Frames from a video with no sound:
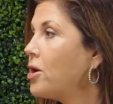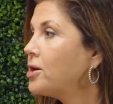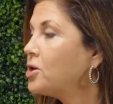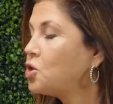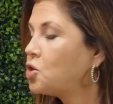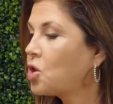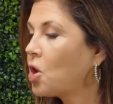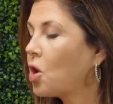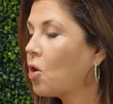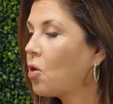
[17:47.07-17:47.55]

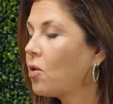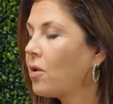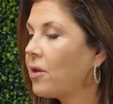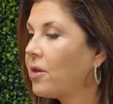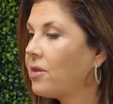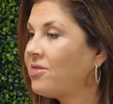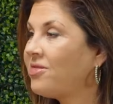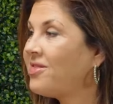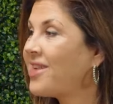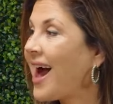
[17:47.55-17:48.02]
Yeah. So
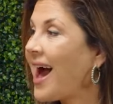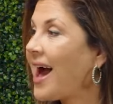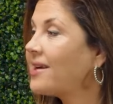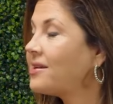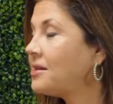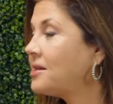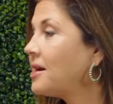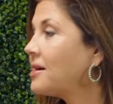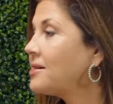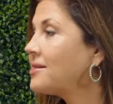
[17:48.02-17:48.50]
that
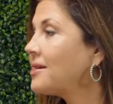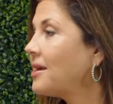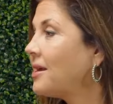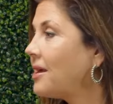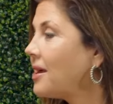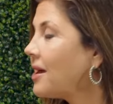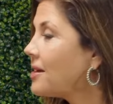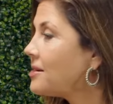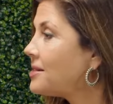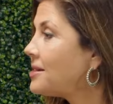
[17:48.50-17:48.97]
doesn't
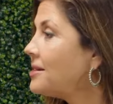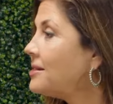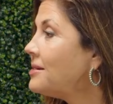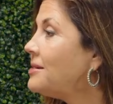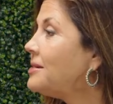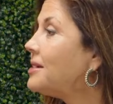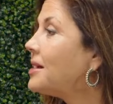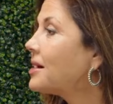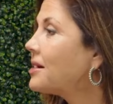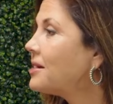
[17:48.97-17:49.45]
get to
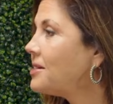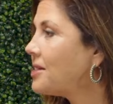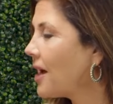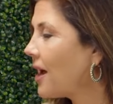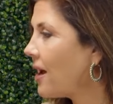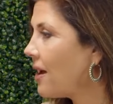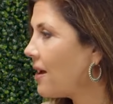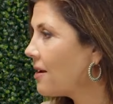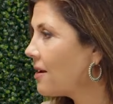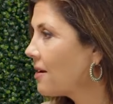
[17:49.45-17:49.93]

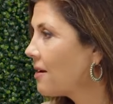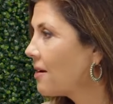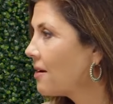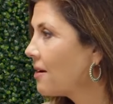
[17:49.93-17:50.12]
dictate